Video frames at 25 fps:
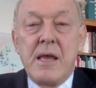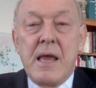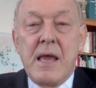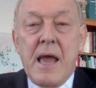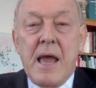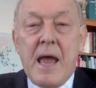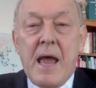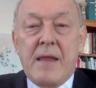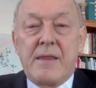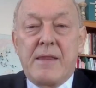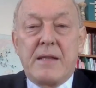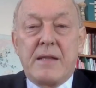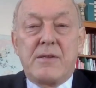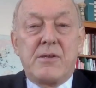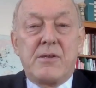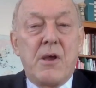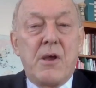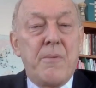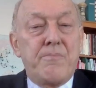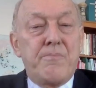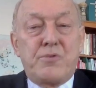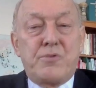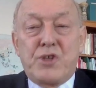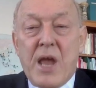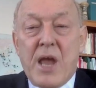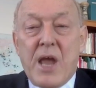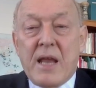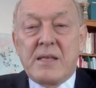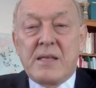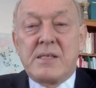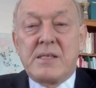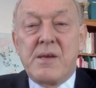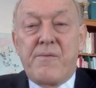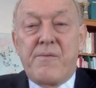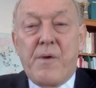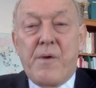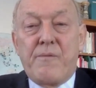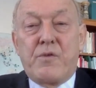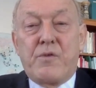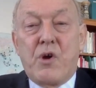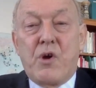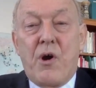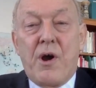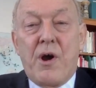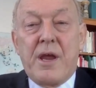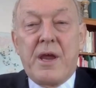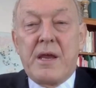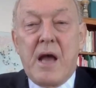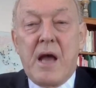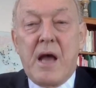and that the objective of
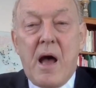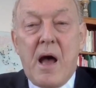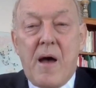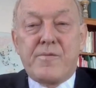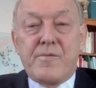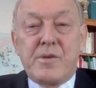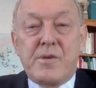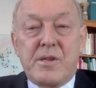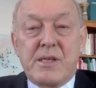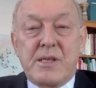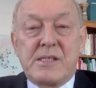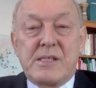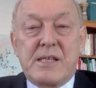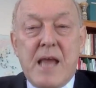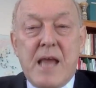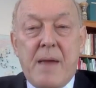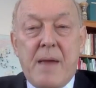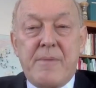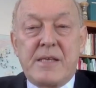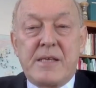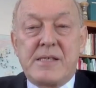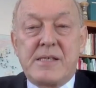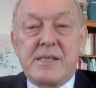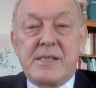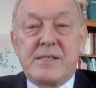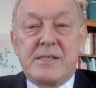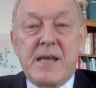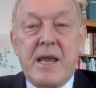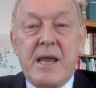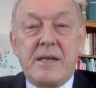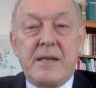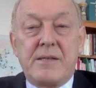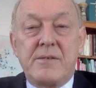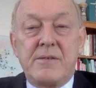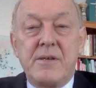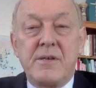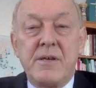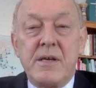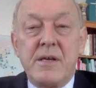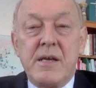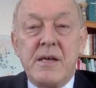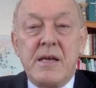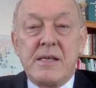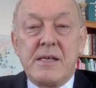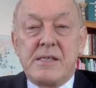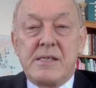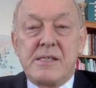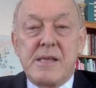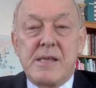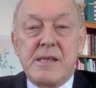going after the Islamic State
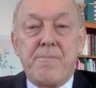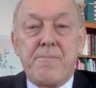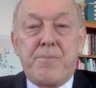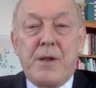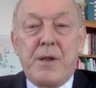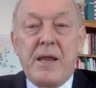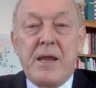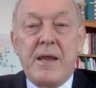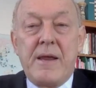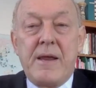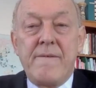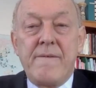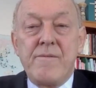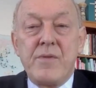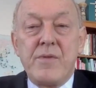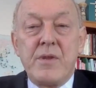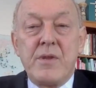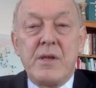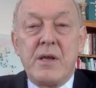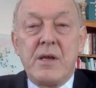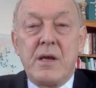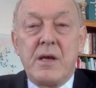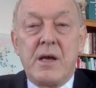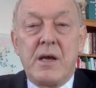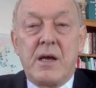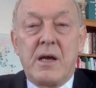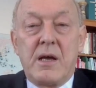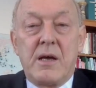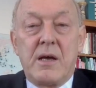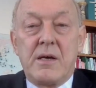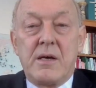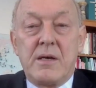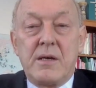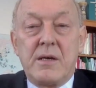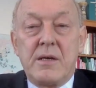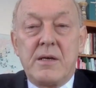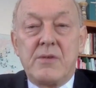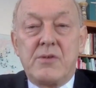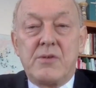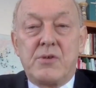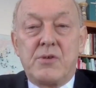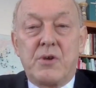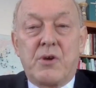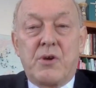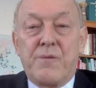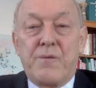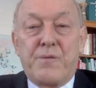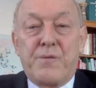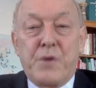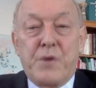is simply to
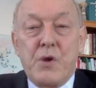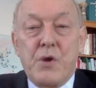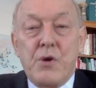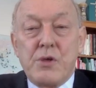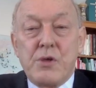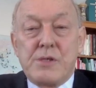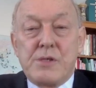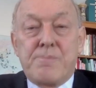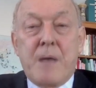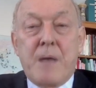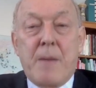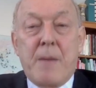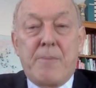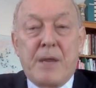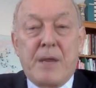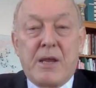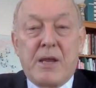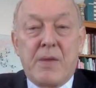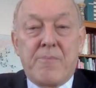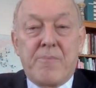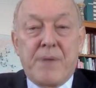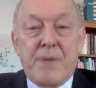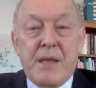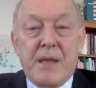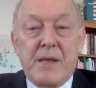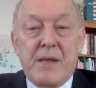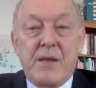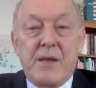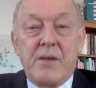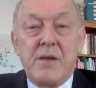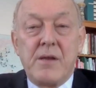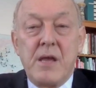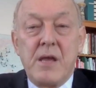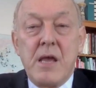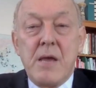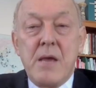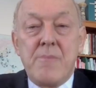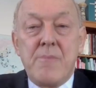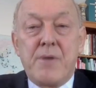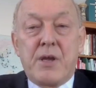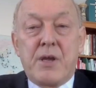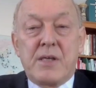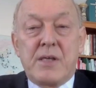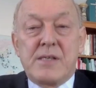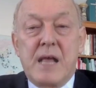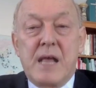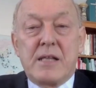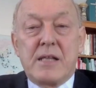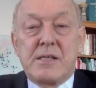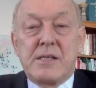confuse public opinion,
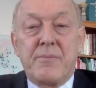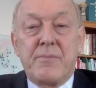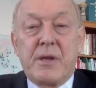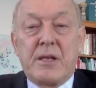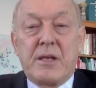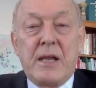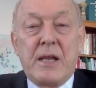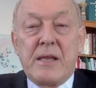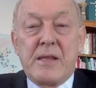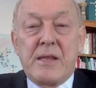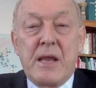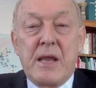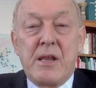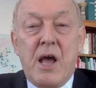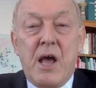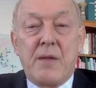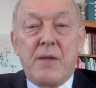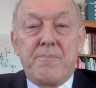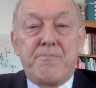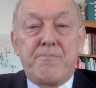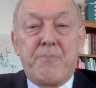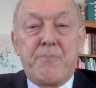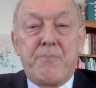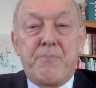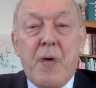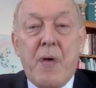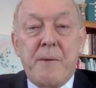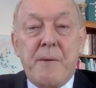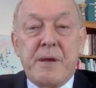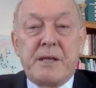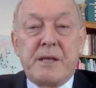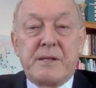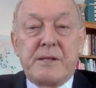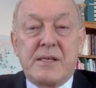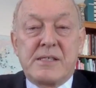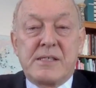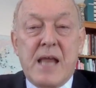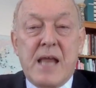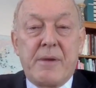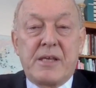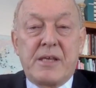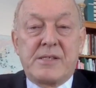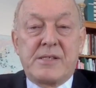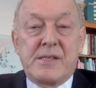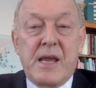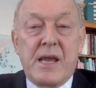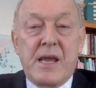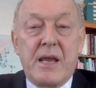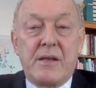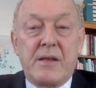because ultimately they're not bombing the Islamic
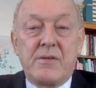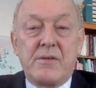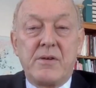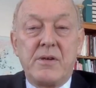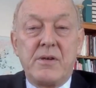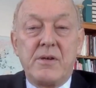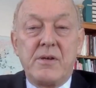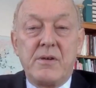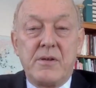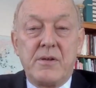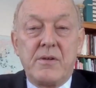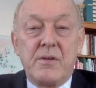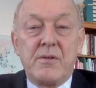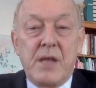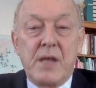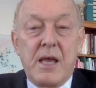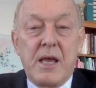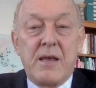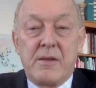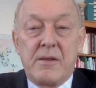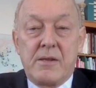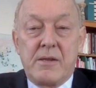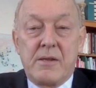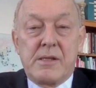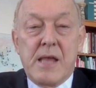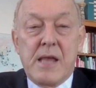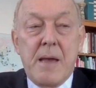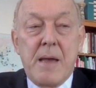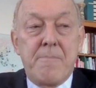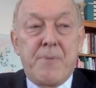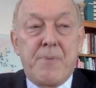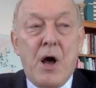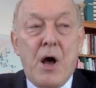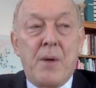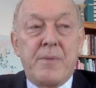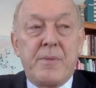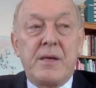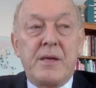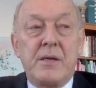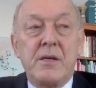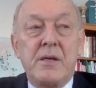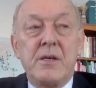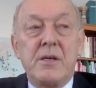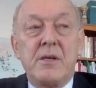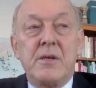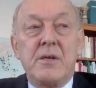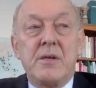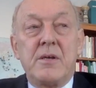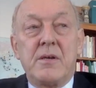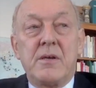State. They're bombing
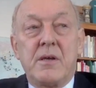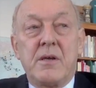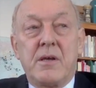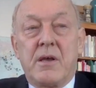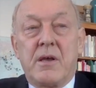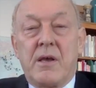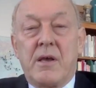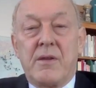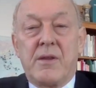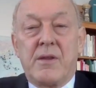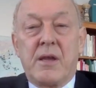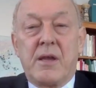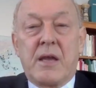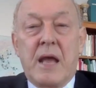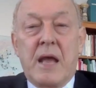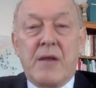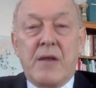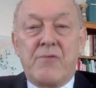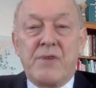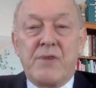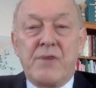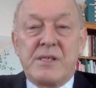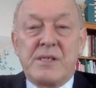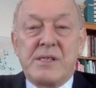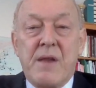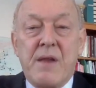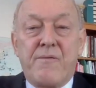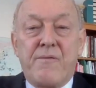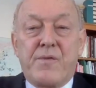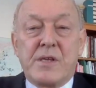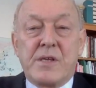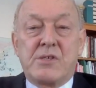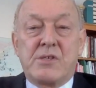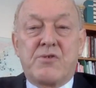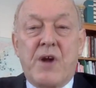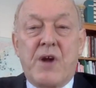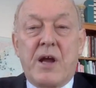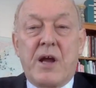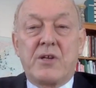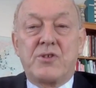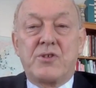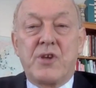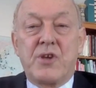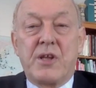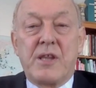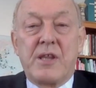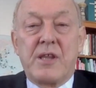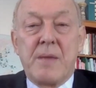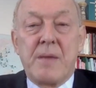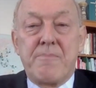the country's
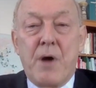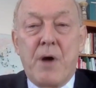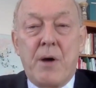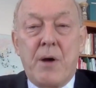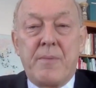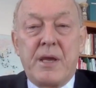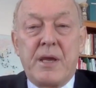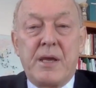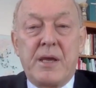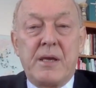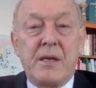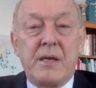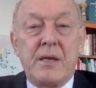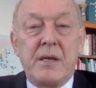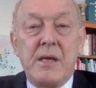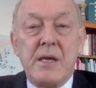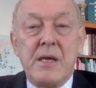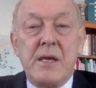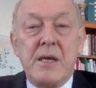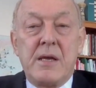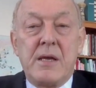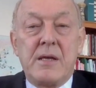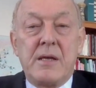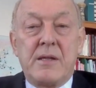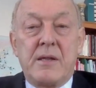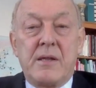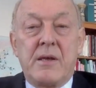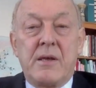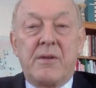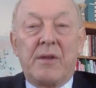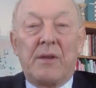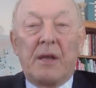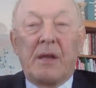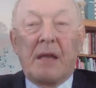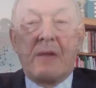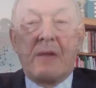infrastructure. They're bombing the